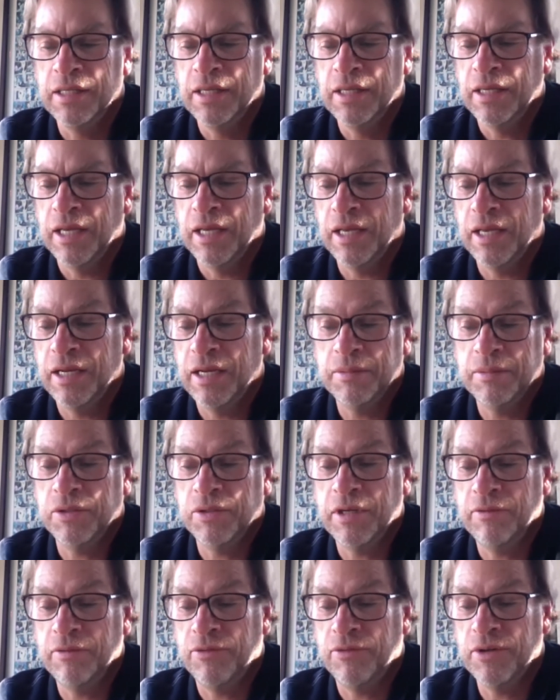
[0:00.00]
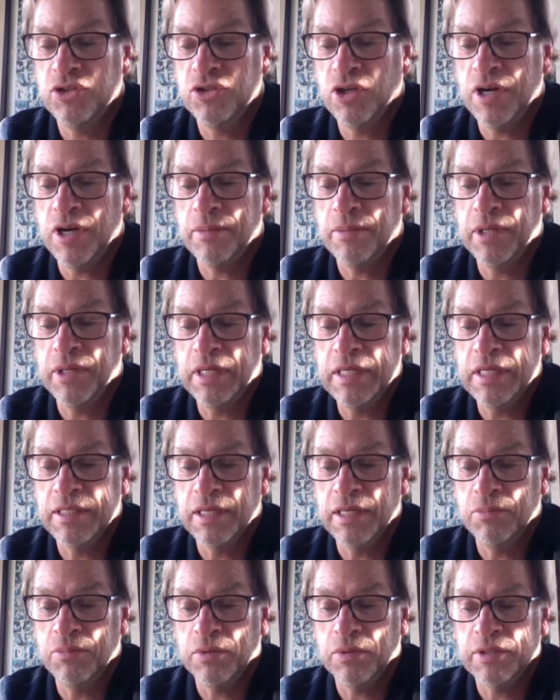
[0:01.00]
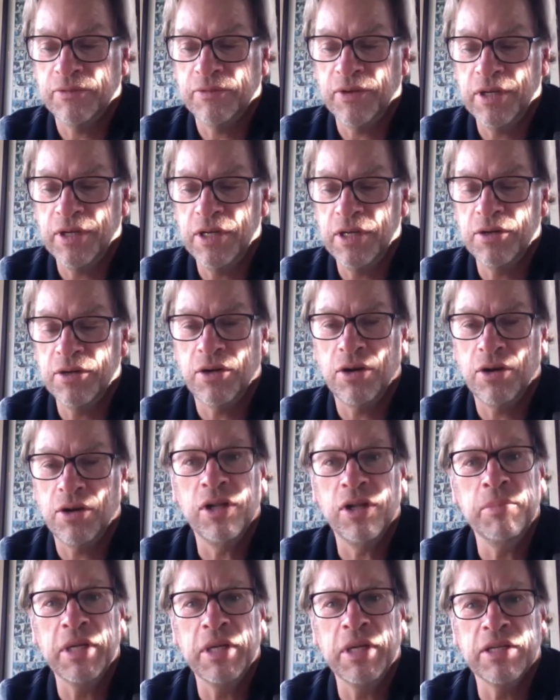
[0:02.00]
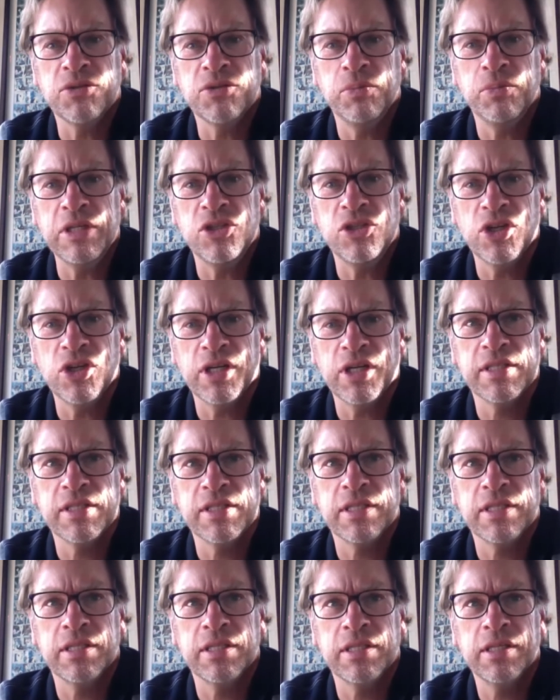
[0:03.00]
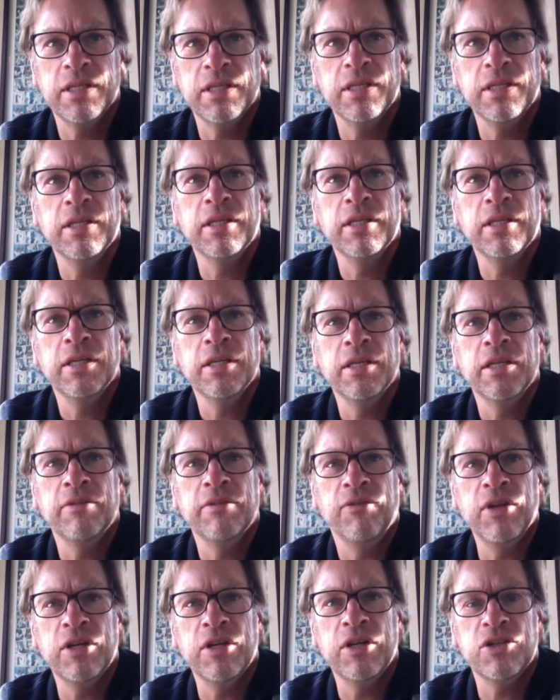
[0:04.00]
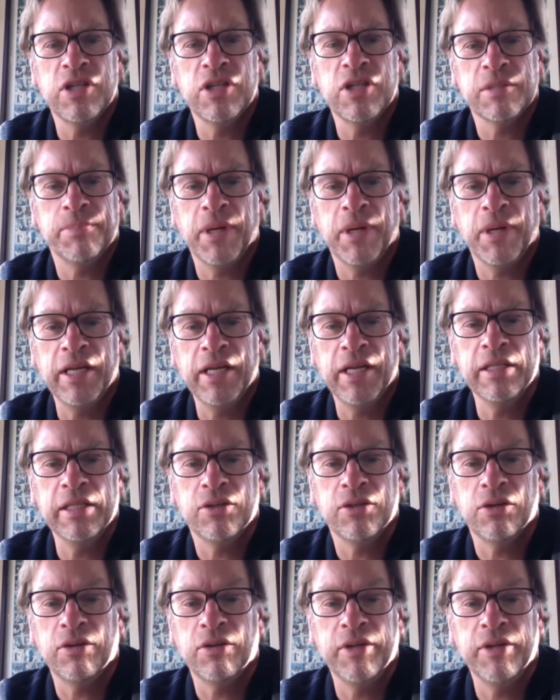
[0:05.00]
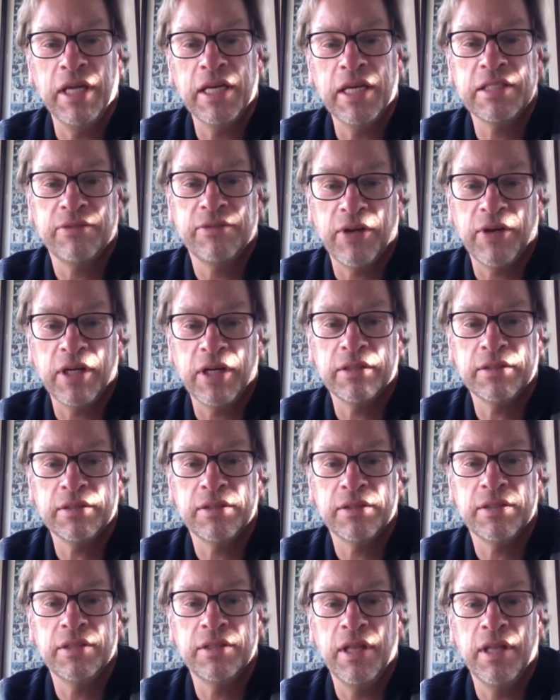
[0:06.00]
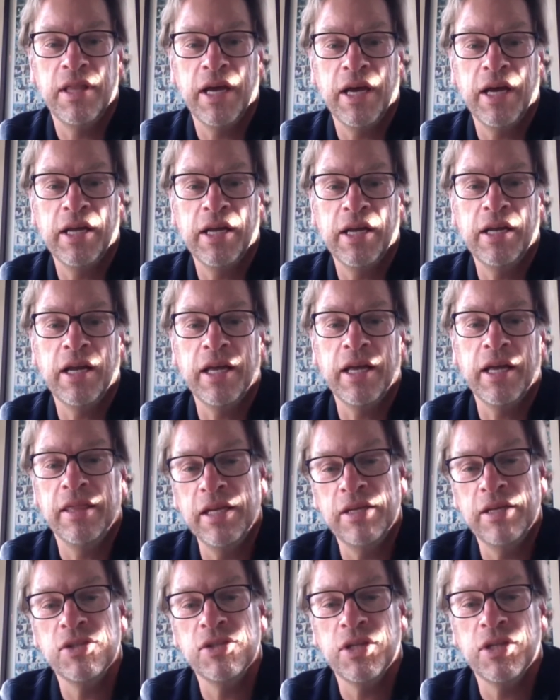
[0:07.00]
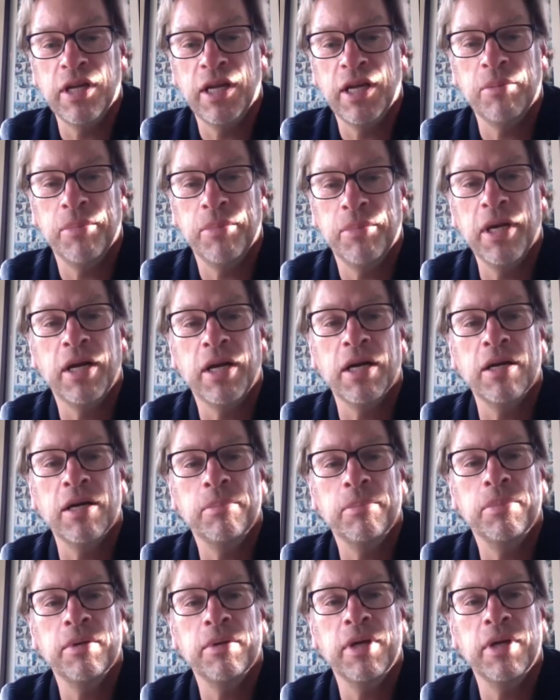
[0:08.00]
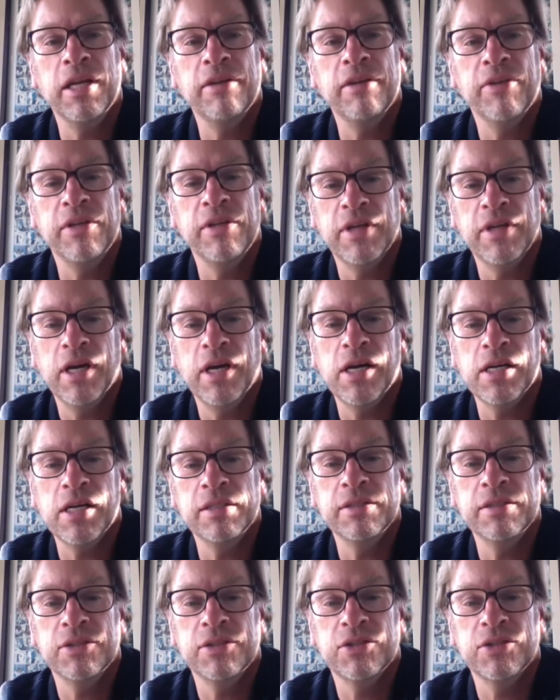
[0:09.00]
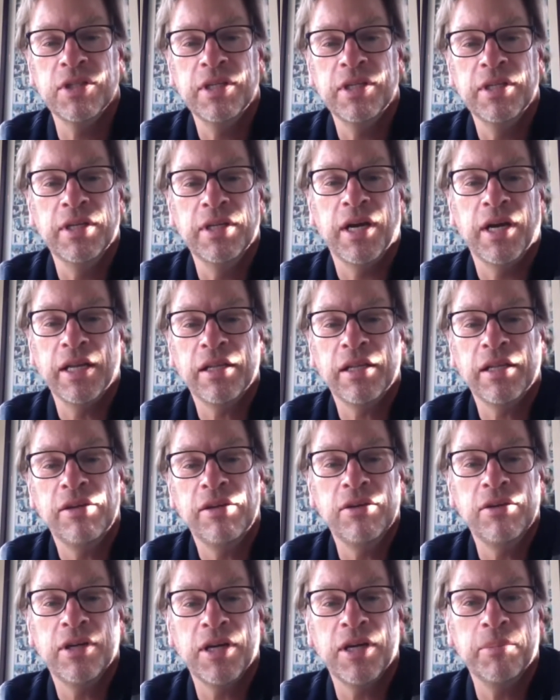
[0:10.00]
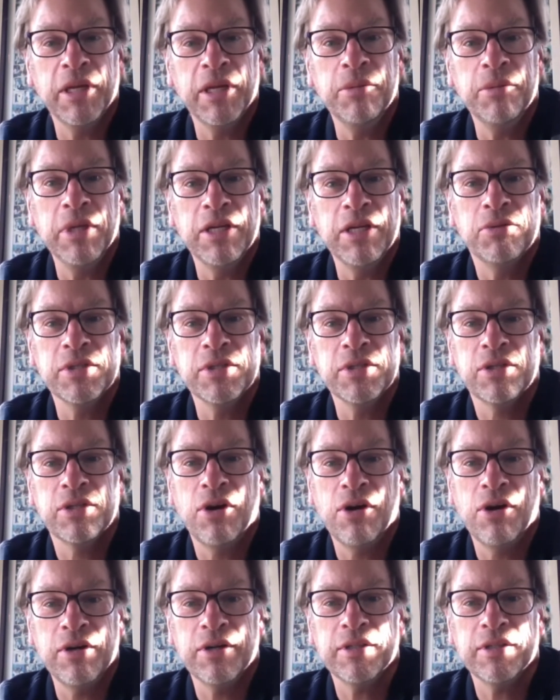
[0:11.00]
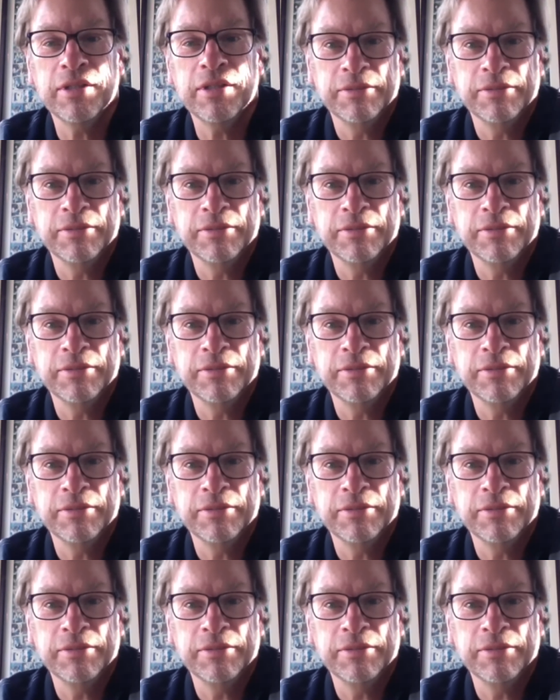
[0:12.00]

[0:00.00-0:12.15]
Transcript: And I'm looking for a job. And he said, well, it's funny you're calling because we just finished this pilot called The X-Files that I think is going to get a pickup. And if it does, I'd like you to come in and meet Chris Carter.